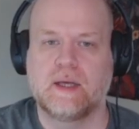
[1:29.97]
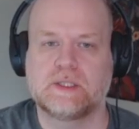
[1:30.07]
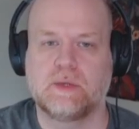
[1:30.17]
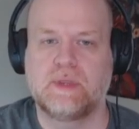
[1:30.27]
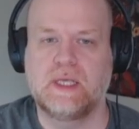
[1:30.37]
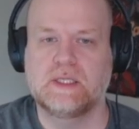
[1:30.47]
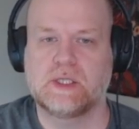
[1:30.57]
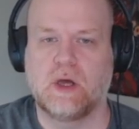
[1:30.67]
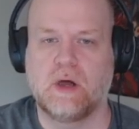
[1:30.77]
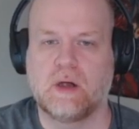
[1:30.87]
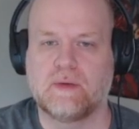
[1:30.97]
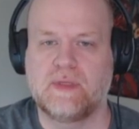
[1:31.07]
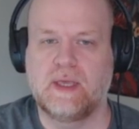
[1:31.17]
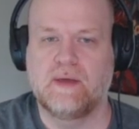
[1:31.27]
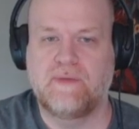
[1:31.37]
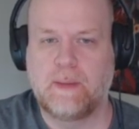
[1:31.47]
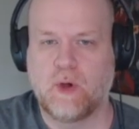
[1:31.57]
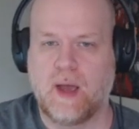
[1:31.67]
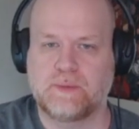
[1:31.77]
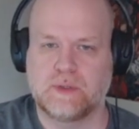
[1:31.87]
So these are the
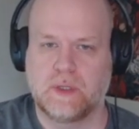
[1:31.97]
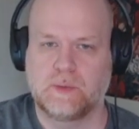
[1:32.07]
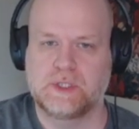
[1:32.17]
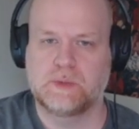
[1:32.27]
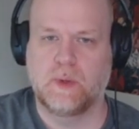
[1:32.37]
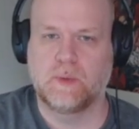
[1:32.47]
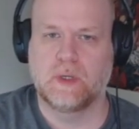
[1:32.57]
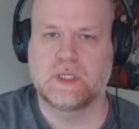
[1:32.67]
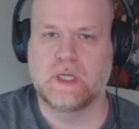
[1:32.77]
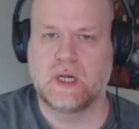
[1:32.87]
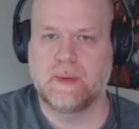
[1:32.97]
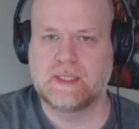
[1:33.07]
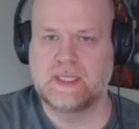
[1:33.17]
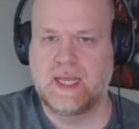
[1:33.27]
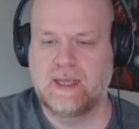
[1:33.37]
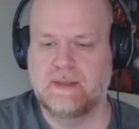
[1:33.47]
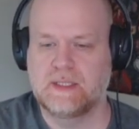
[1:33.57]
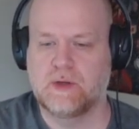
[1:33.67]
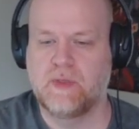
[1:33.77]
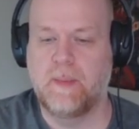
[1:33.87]
Ephemeroptera, which is what we're going to talk about today.
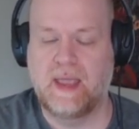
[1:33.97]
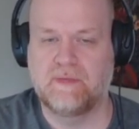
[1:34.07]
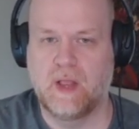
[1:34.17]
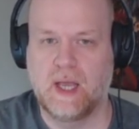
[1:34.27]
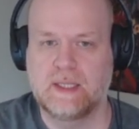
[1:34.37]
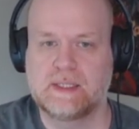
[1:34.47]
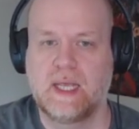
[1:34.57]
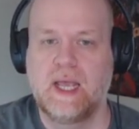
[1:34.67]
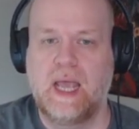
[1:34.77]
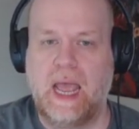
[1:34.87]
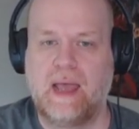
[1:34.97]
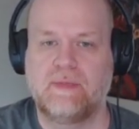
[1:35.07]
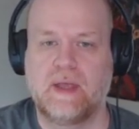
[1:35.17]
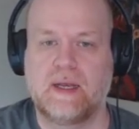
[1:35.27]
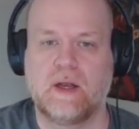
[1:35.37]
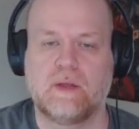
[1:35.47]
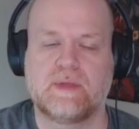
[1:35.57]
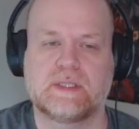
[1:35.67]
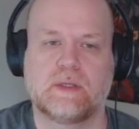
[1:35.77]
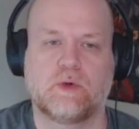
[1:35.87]
These are the mayflies. And then
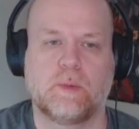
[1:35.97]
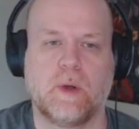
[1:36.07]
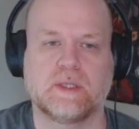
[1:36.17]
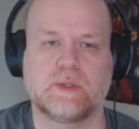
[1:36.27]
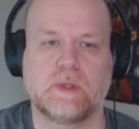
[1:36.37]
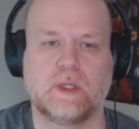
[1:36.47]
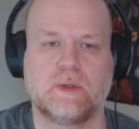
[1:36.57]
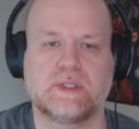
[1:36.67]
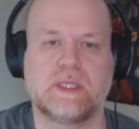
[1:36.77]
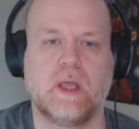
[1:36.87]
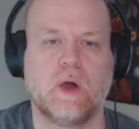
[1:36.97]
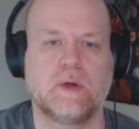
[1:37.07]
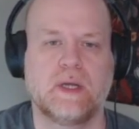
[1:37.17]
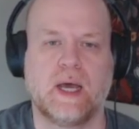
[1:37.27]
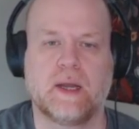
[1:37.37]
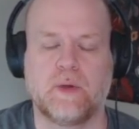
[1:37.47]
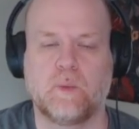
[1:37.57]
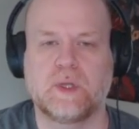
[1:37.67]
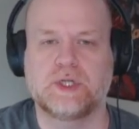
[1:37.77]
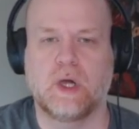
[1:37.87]
this group also includes the Odonata,
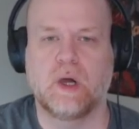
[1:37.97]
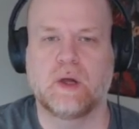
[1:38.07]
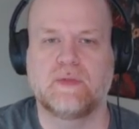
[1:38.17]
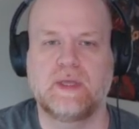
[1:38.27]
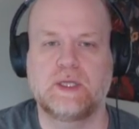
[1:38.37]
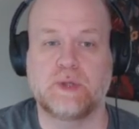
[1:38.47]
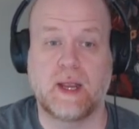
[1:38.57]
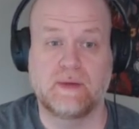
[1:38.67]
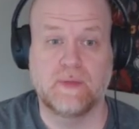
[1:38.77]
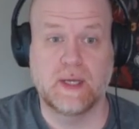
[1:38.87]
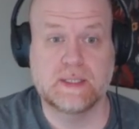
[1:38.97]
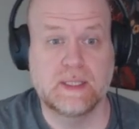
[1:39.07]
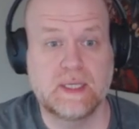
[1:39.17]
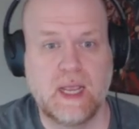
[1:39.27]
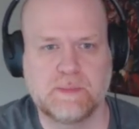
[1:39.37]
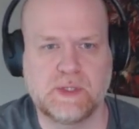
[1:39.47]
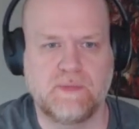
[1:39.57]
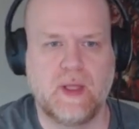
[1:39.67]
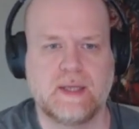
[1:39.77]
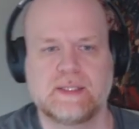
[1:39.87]
which are the dragonflies and the
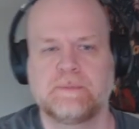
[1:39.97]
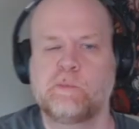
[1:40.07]
damselflies.